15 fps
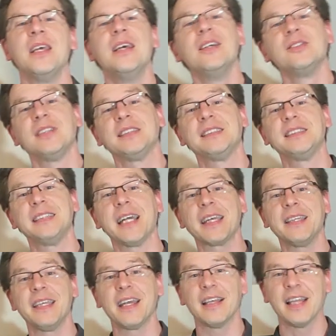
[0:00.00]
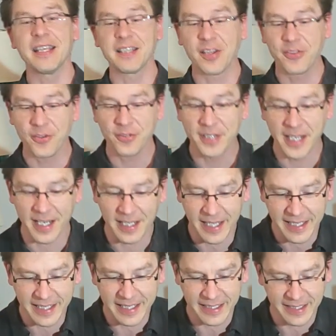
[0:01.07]
So that's the second thing I like. The third thing I
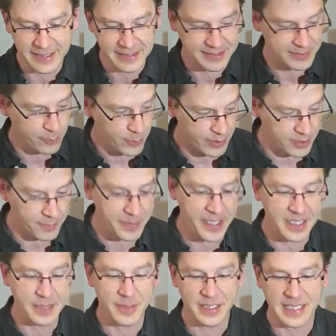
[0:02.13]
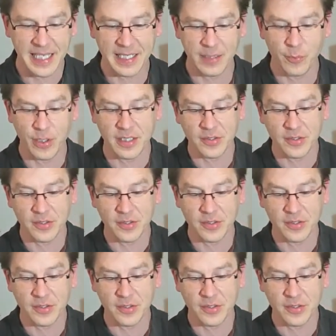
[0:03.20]
like is what you're playing them in tandem with.